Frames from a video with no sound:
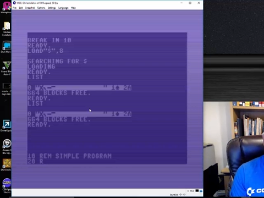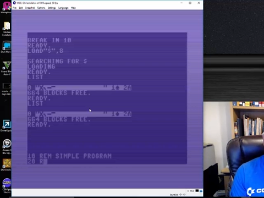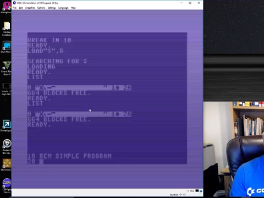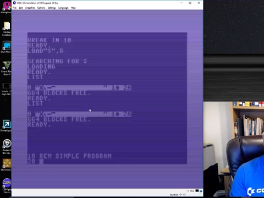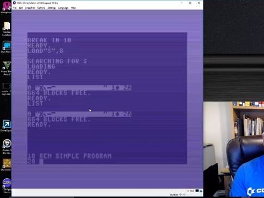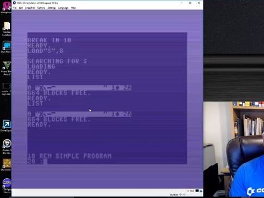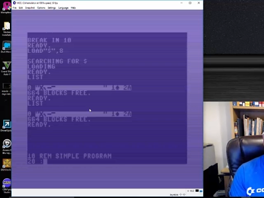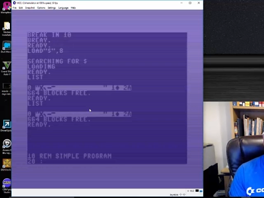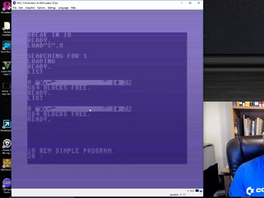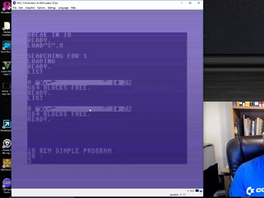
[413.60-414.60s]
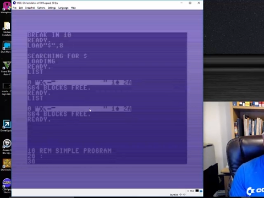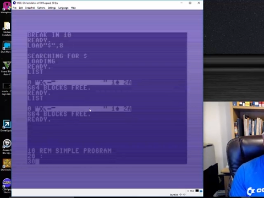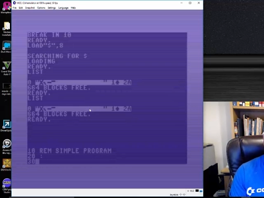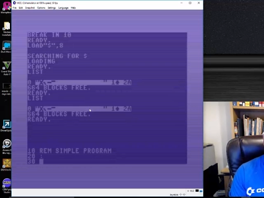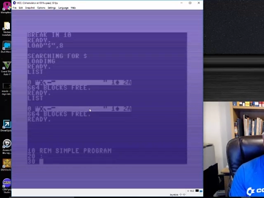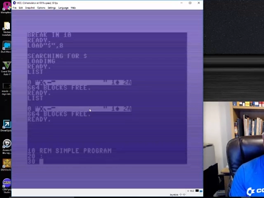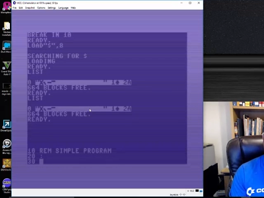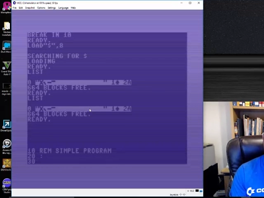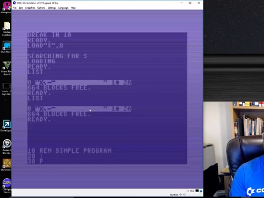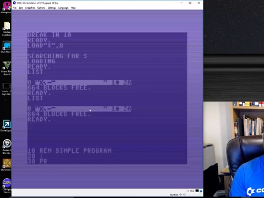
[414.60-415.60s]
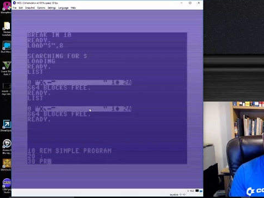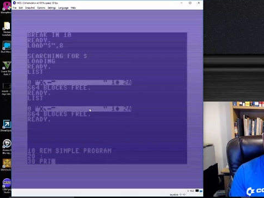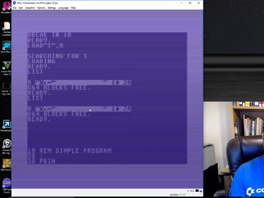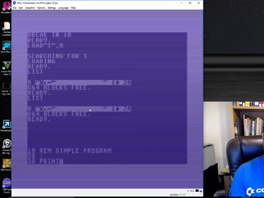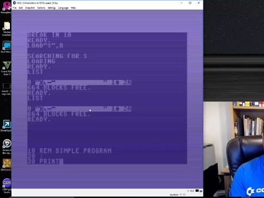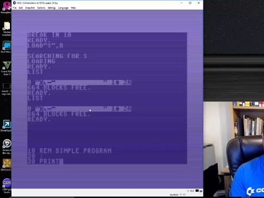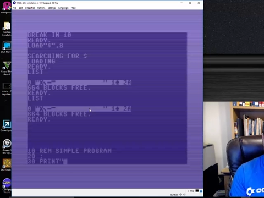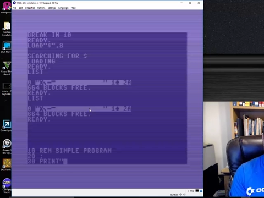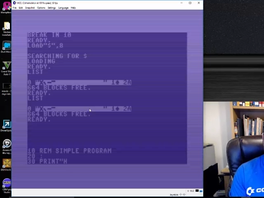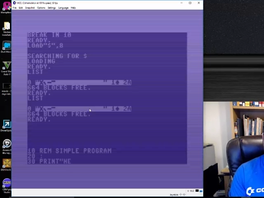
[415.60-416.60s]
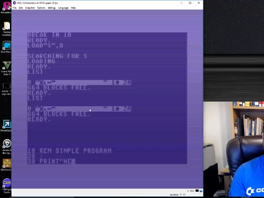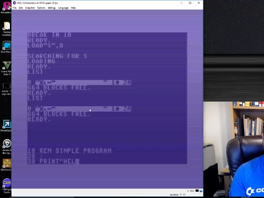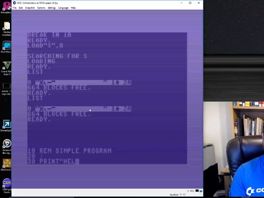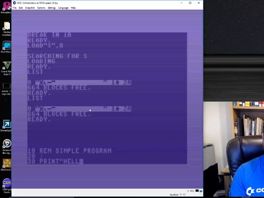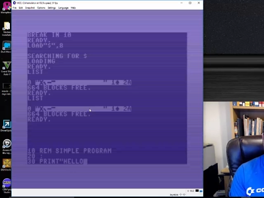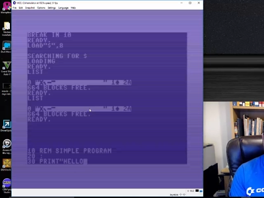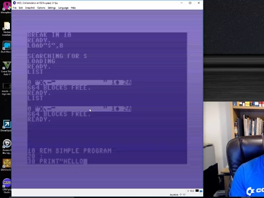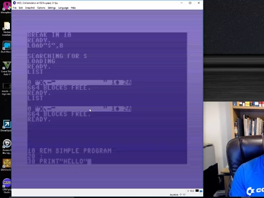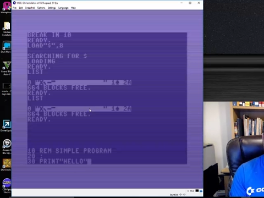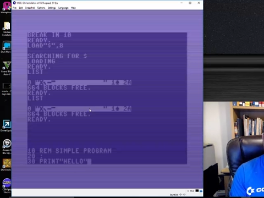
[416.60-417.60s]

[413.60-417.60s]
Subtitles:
(no speaker visible)